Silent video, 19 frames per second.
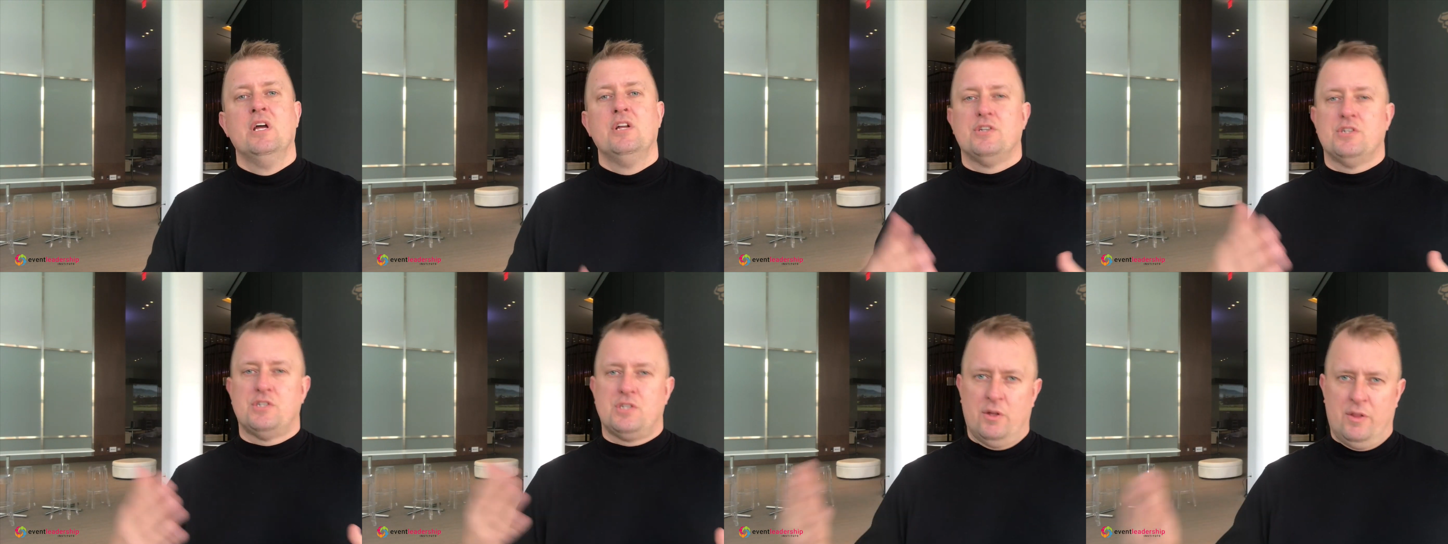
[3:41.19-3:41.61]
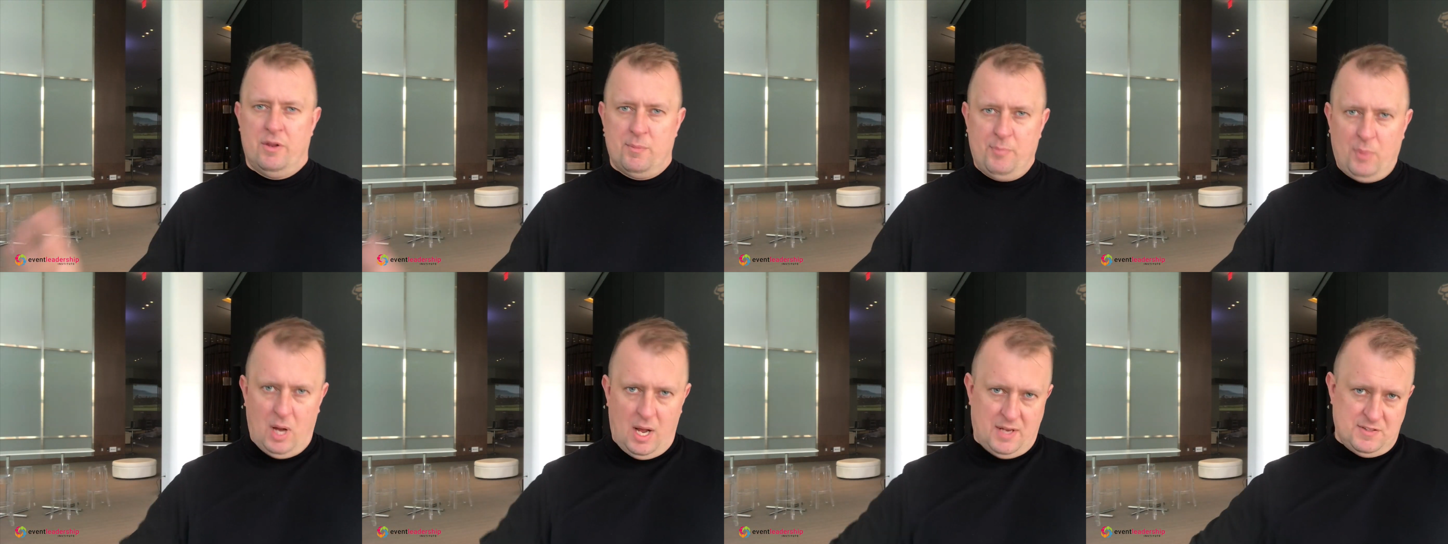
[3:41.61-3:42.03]
to show their
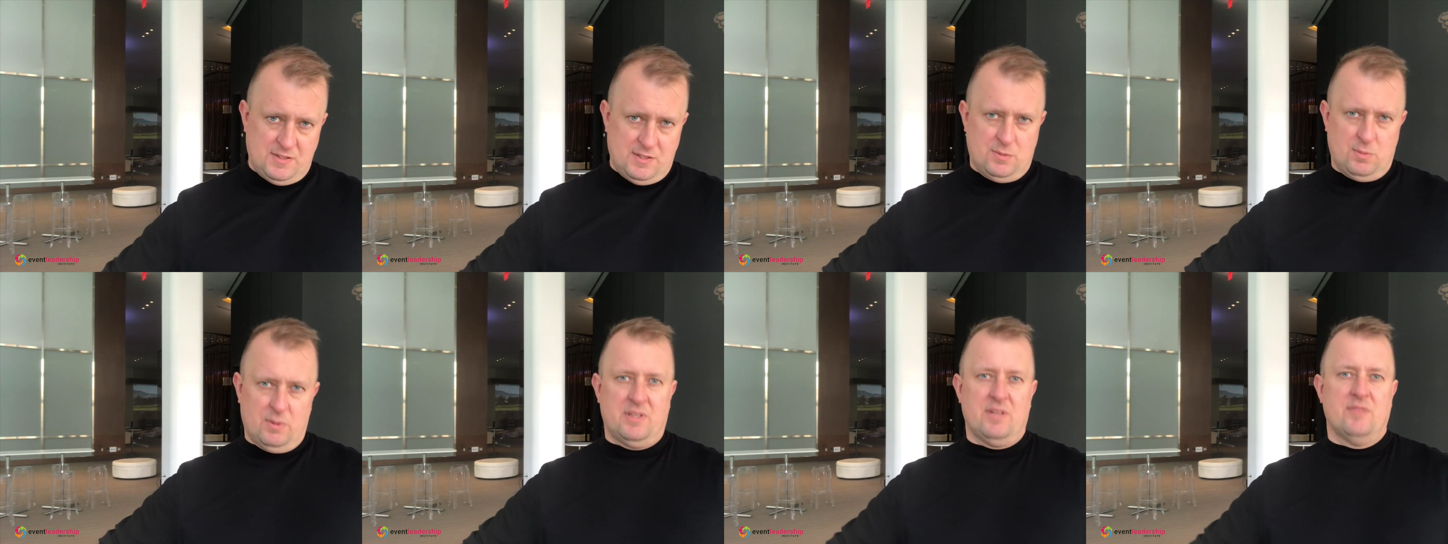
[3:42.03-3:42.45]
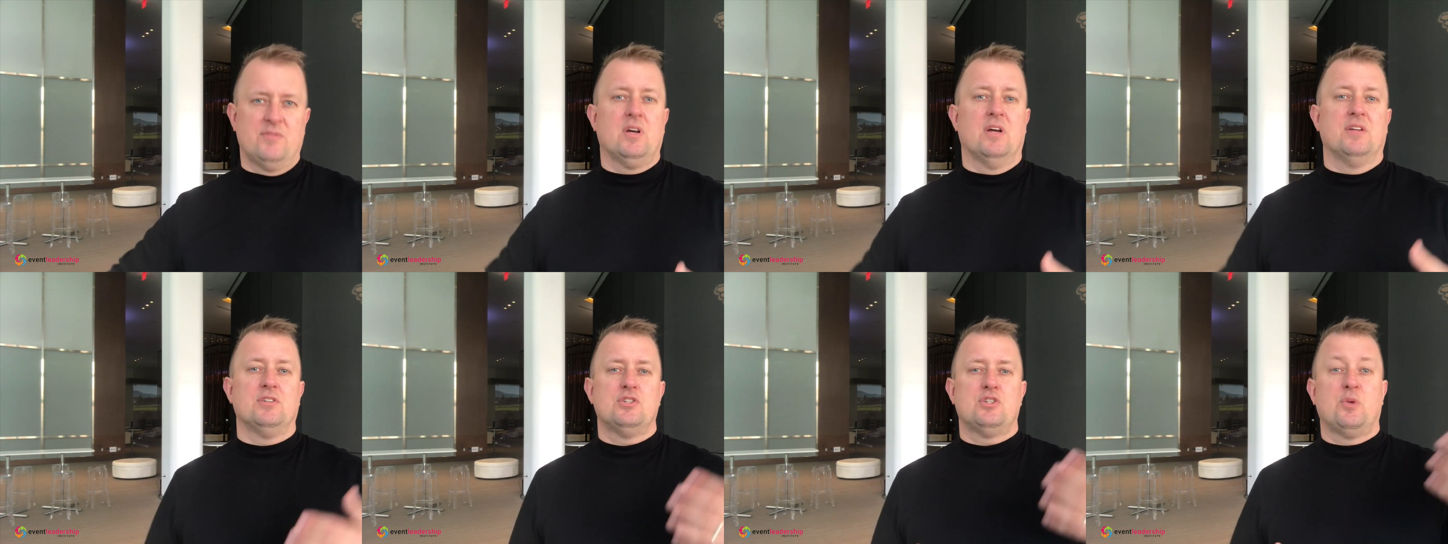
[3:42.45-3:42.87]
bosses what they've
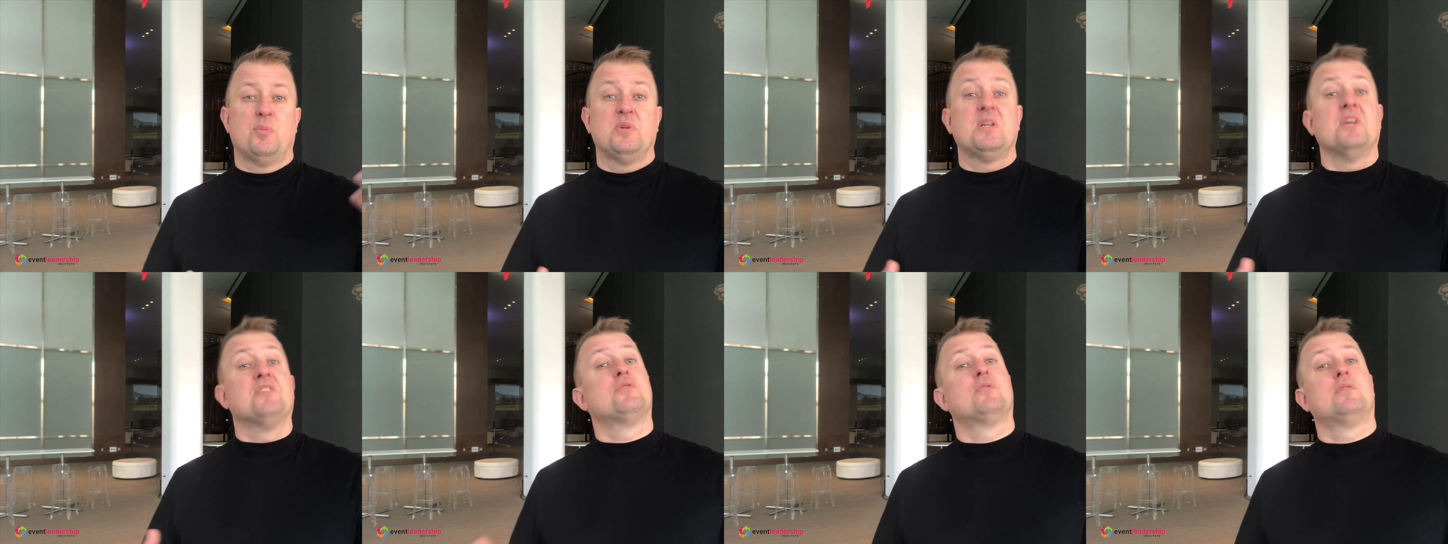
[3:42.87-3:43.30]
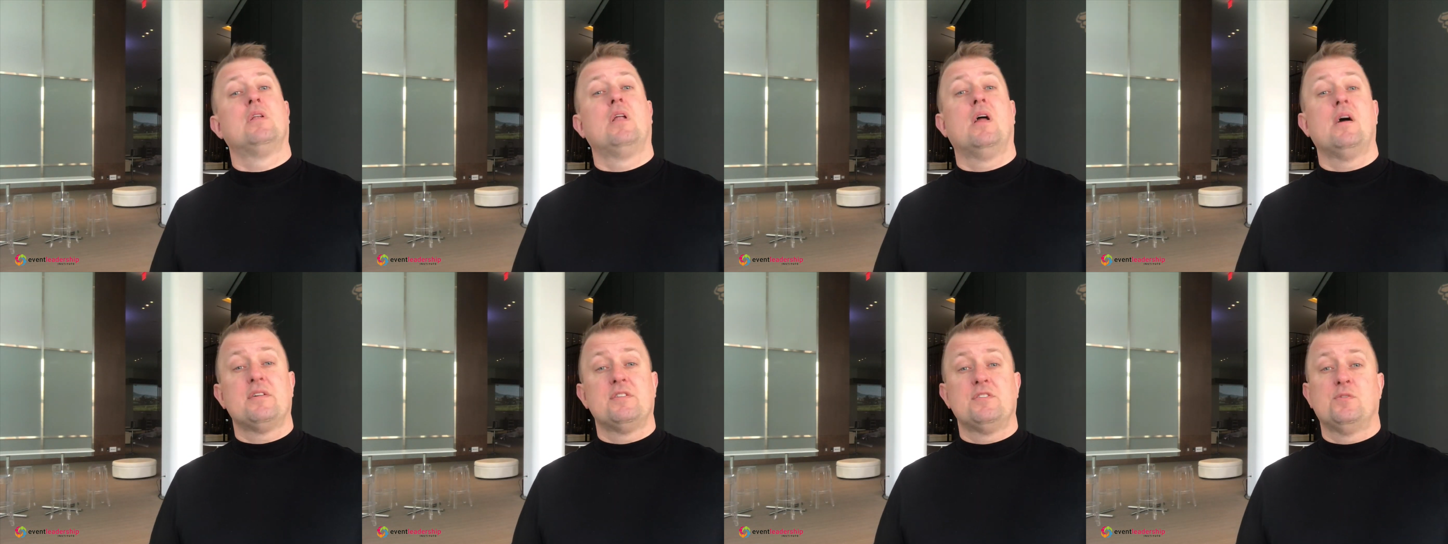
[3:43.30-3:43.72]
done, to show potential
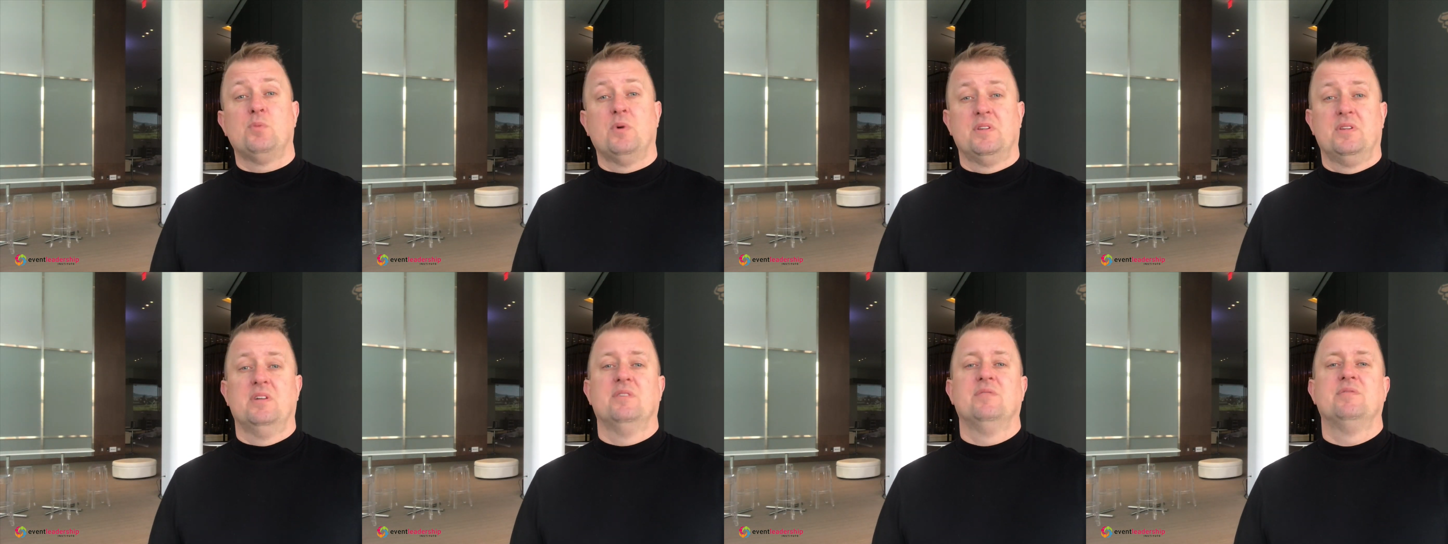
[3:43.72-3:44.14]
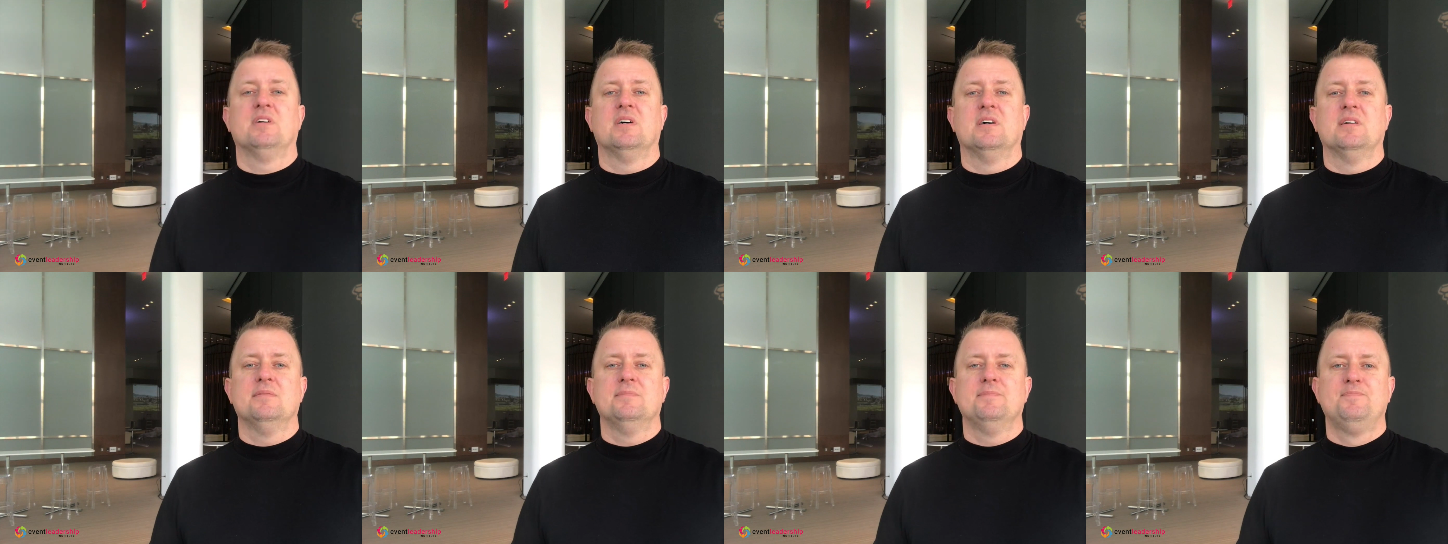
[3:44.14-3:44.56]
clients what they've
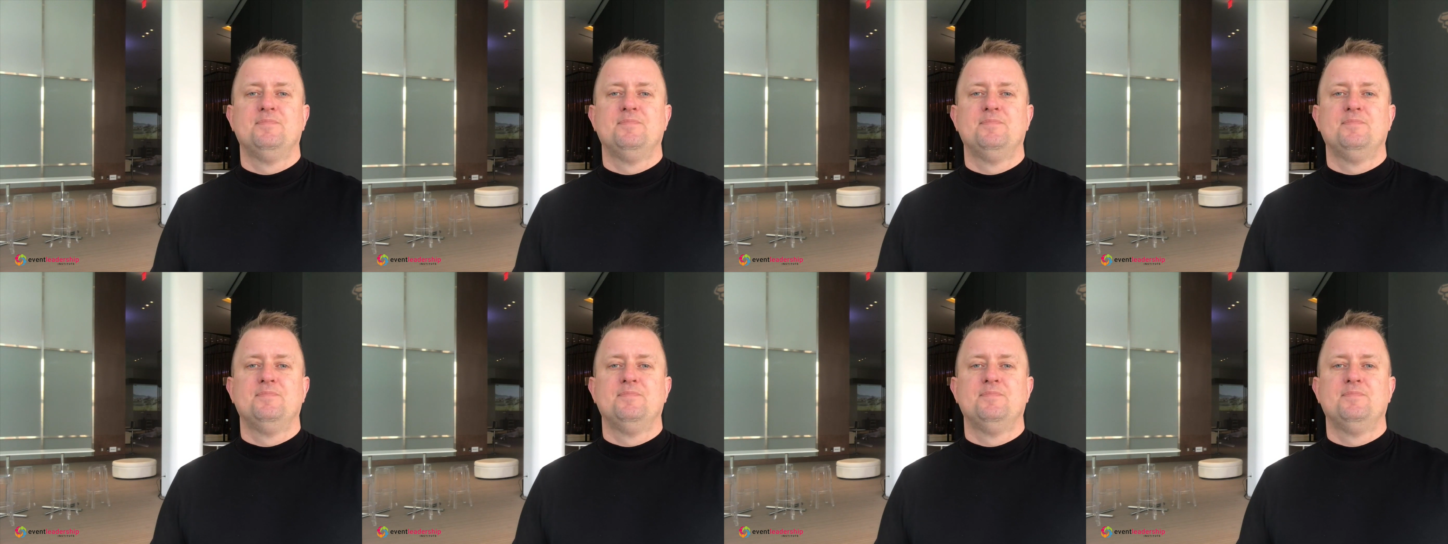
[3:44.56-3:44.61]
done.